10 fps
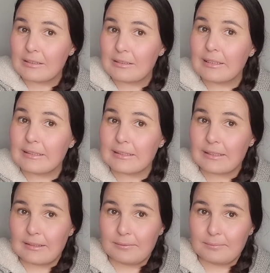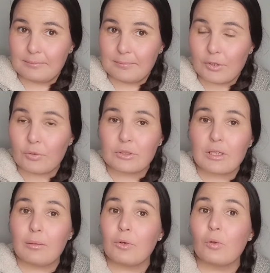Let's see, because
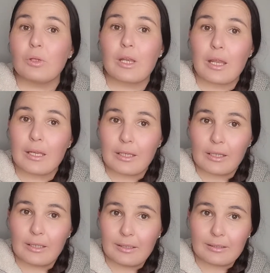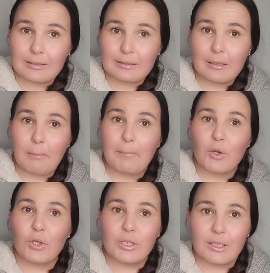I'm already
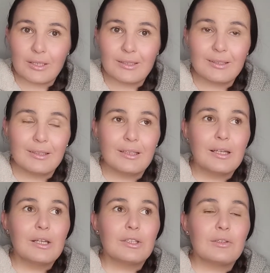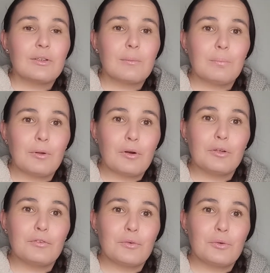burning to apply
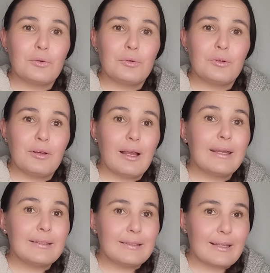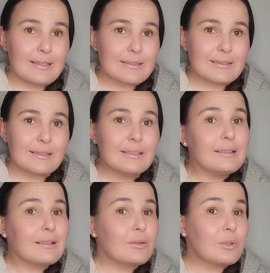for a test net
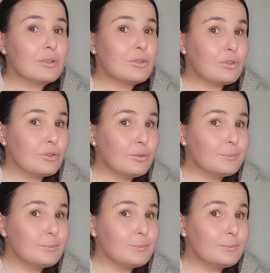that I want to do.